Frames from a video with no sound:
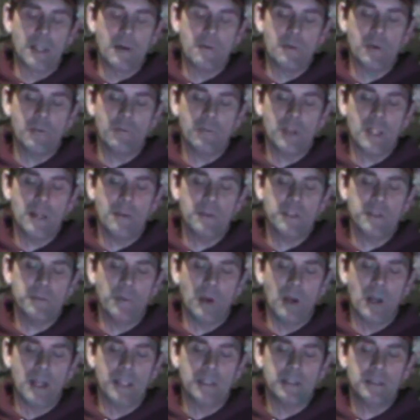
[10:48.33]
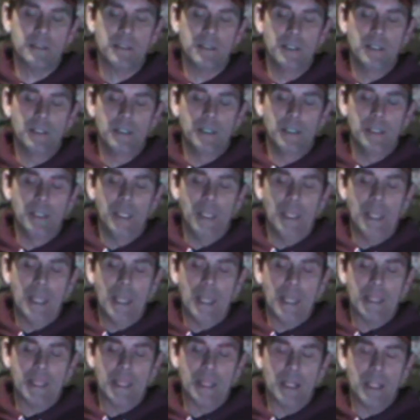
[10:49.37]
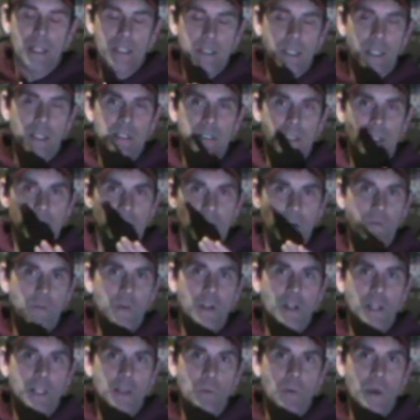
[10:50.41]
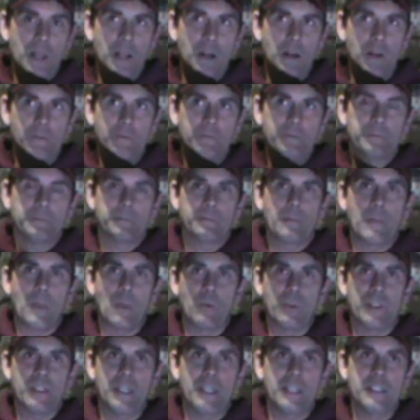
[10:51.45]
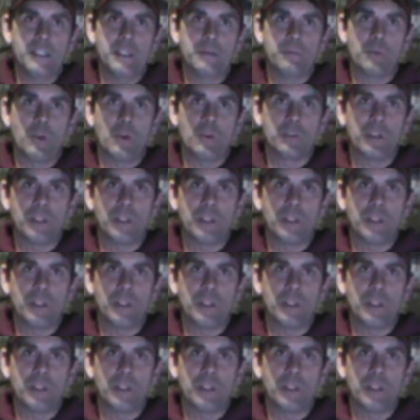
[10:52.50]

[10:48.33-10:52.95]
I went over a couple spots that I did, and I did really well with the AT Pro